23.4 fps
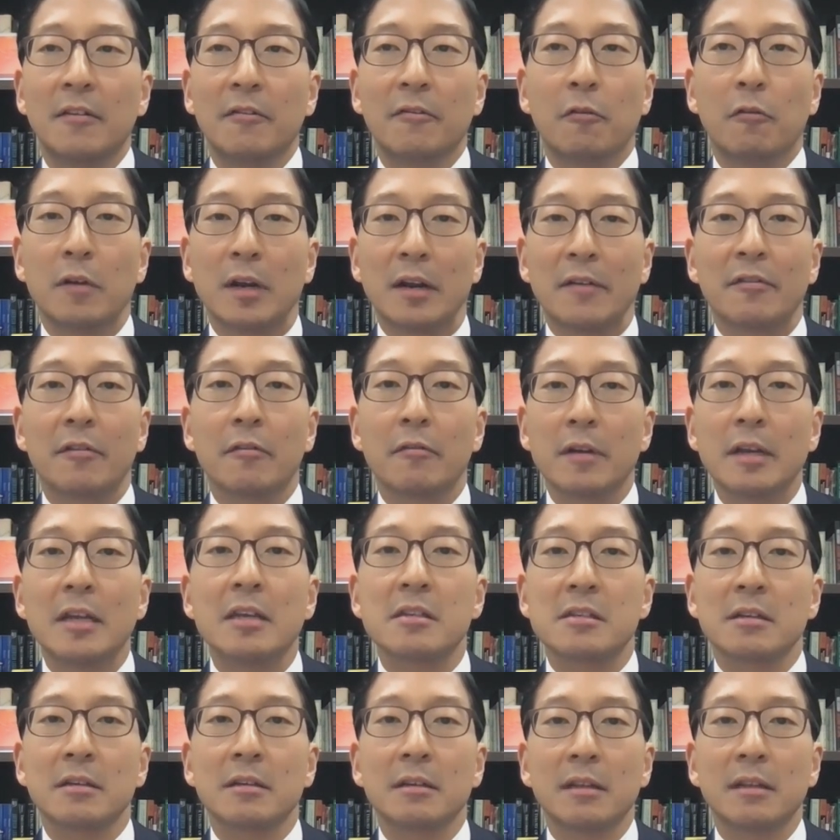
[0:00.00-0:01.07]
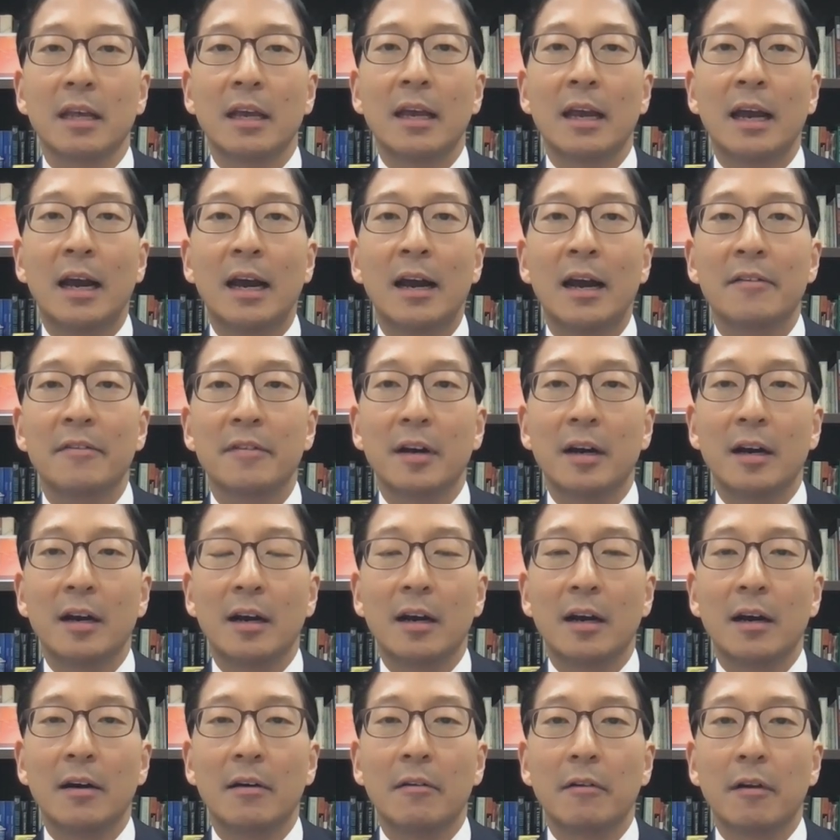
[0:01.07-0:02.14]
for whatever reason, they have a,
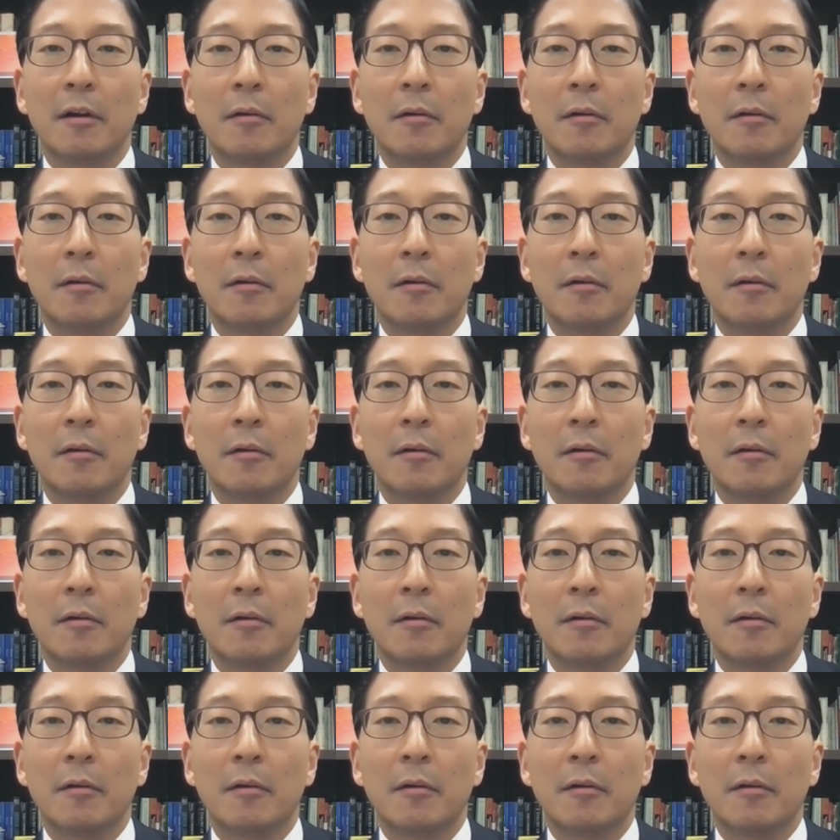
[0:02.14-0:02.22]
a,